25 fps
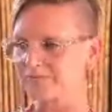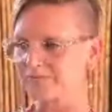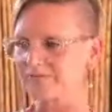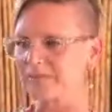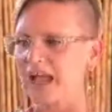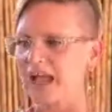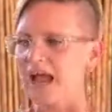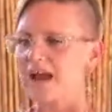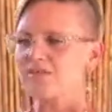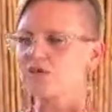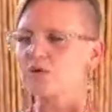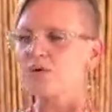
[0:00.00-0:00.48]

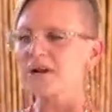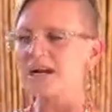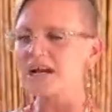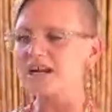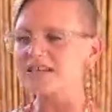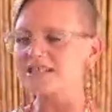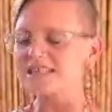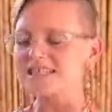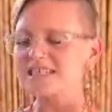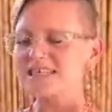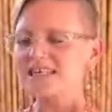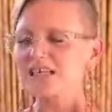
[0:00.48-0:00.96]
Everyone
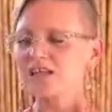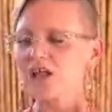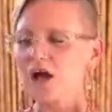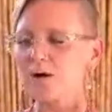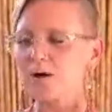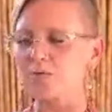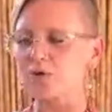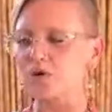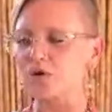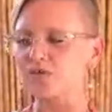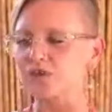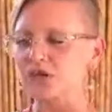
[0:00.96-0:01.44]
else, I see a
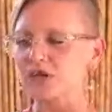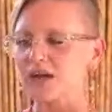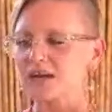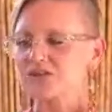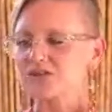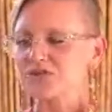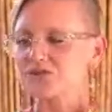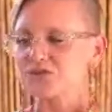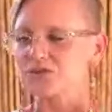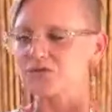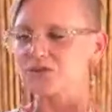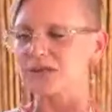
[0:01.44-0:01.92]
lot more of you
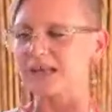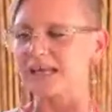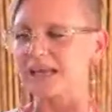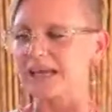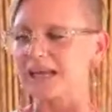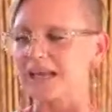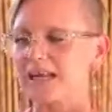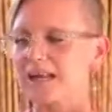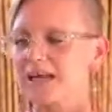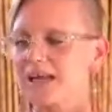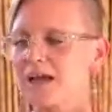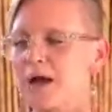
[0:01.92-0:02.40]
guys are tuning
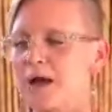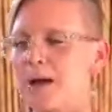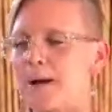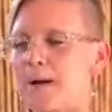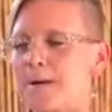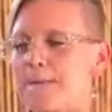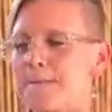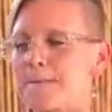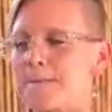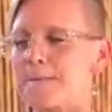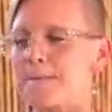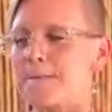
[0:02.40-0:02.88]
in.
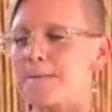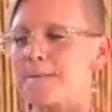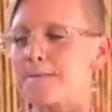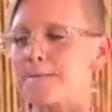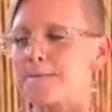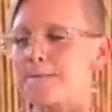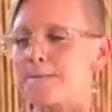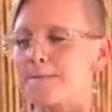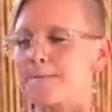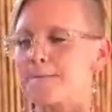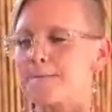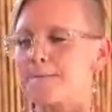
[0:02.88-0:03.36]

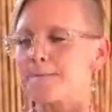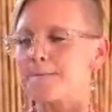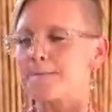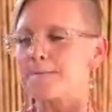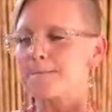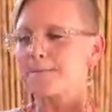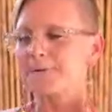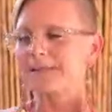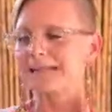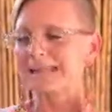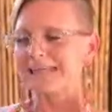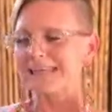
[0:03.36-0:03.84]
Please
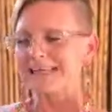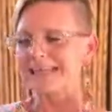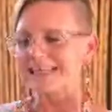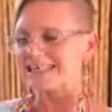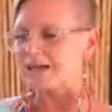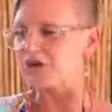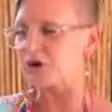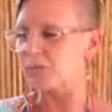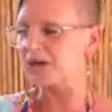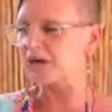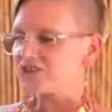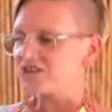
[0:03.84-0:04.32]
let me know where you're
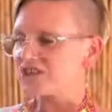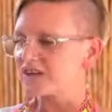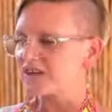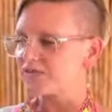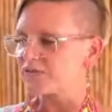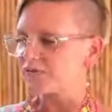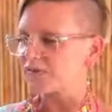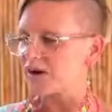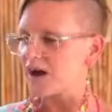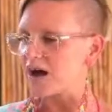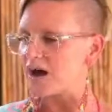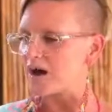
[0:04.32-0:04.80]
watching
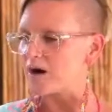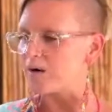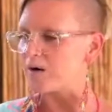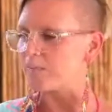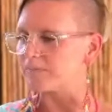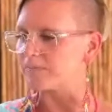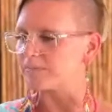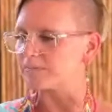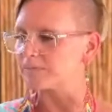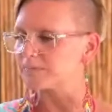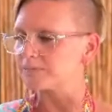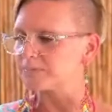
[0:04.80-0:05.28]

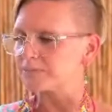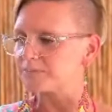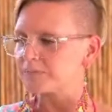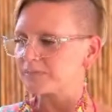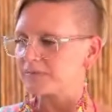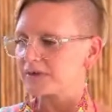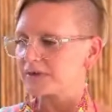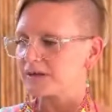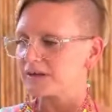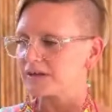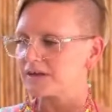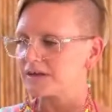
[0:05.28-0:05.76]
from.
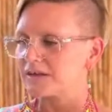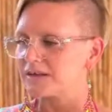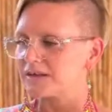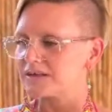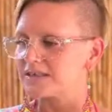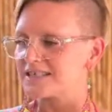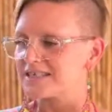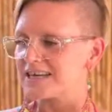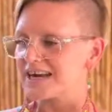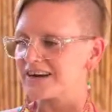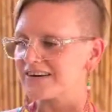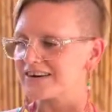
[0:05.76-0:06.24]

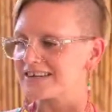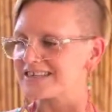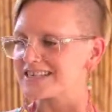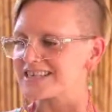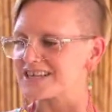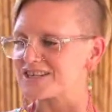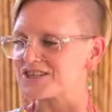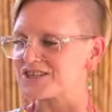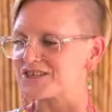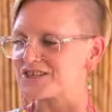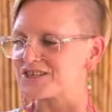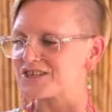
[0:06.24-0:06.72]
Terry
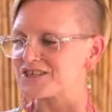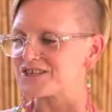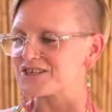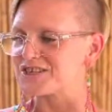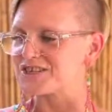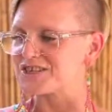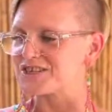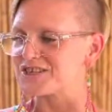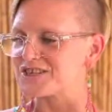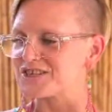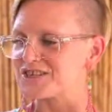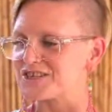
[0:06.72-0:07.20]
says, yo,
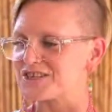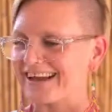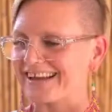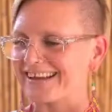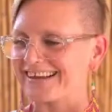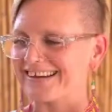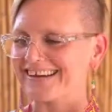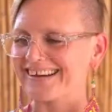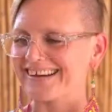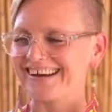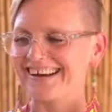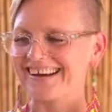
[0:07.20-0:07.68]

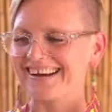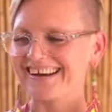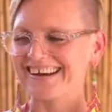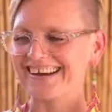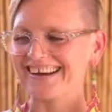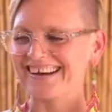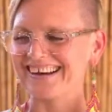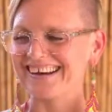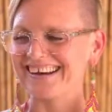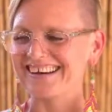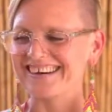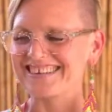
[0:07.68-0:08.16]

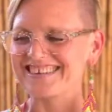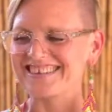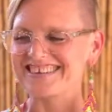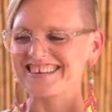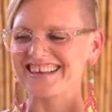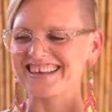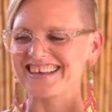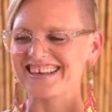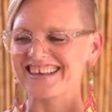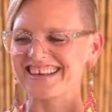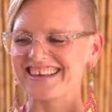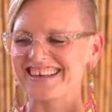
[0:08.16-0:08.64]
Levi.
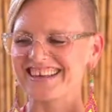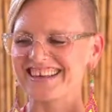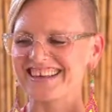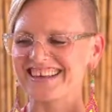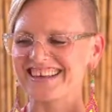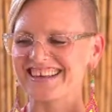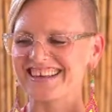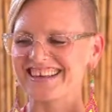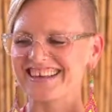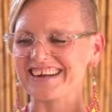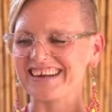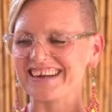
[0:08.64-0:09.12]
Saying hello to
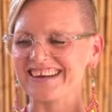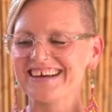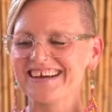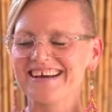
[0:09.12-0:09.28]
everyone.